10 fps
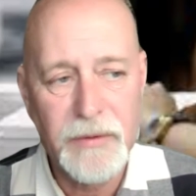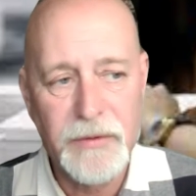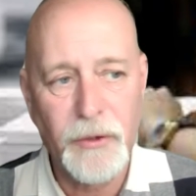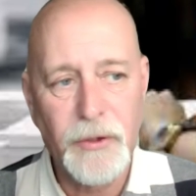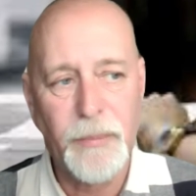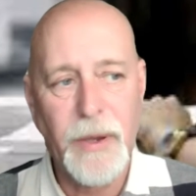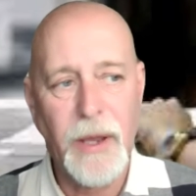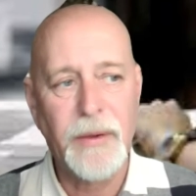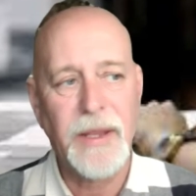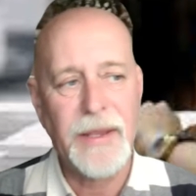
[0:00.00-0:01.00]
talk
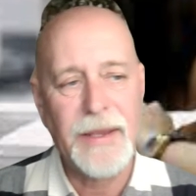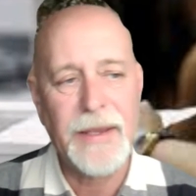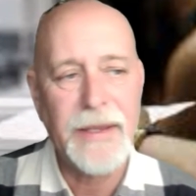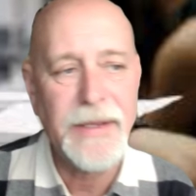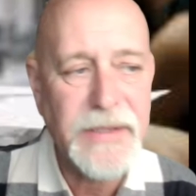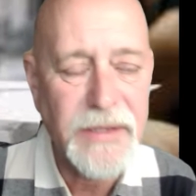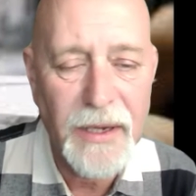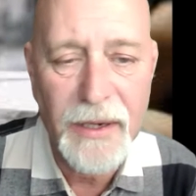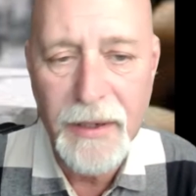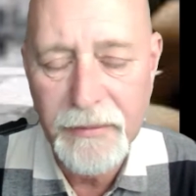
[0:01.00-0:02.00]
about is
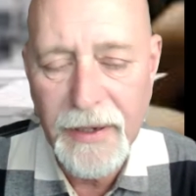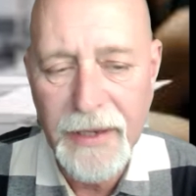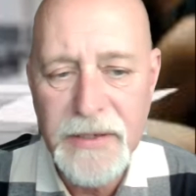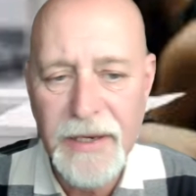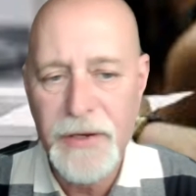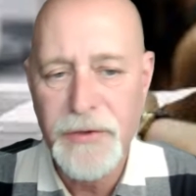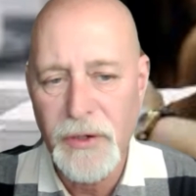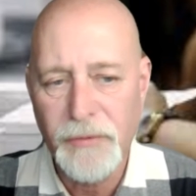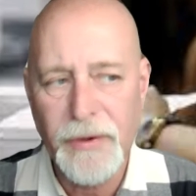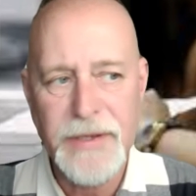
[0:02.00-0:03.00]

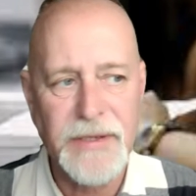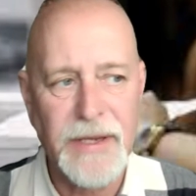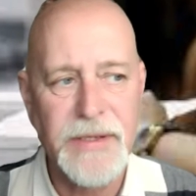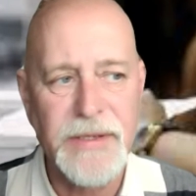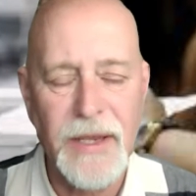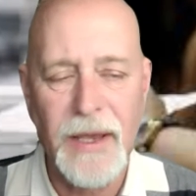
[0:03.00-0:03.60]
international residents